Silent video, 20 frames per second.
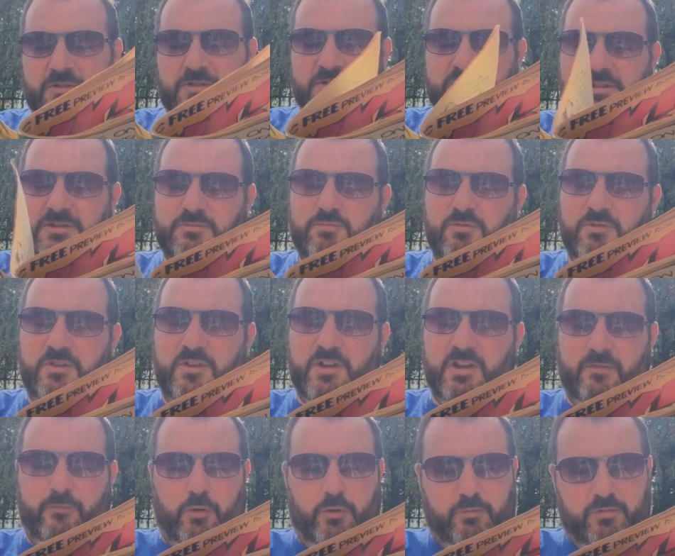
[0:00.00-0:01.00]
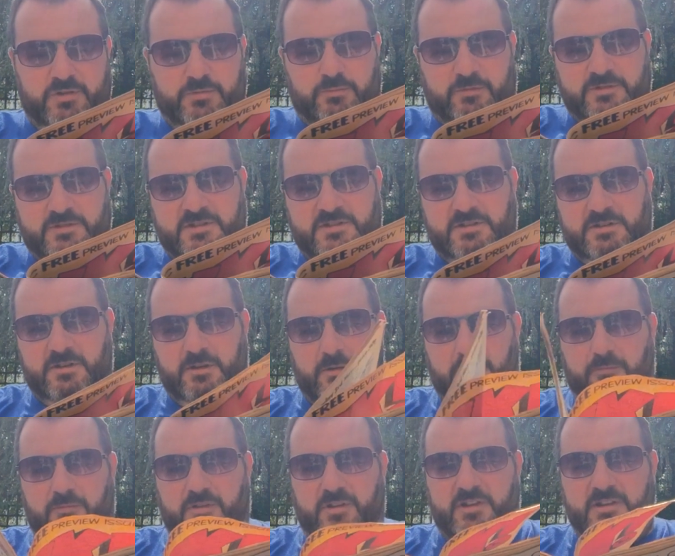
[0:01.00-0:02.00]
him, because there's one thing I've always wanted to
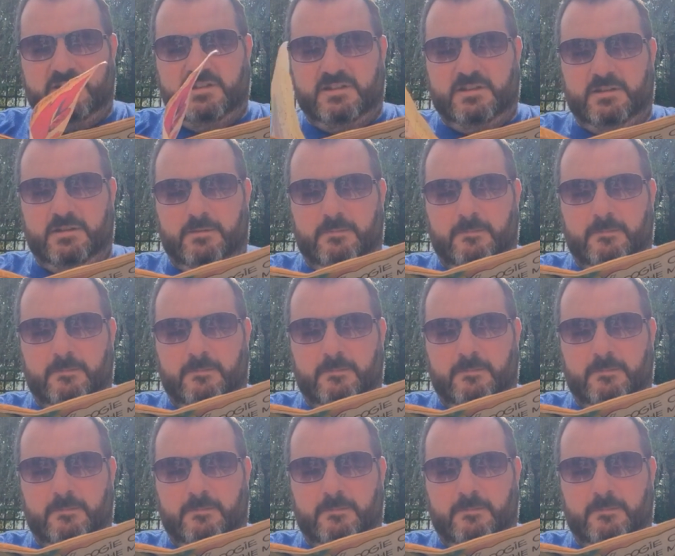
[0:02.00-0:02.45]
know, is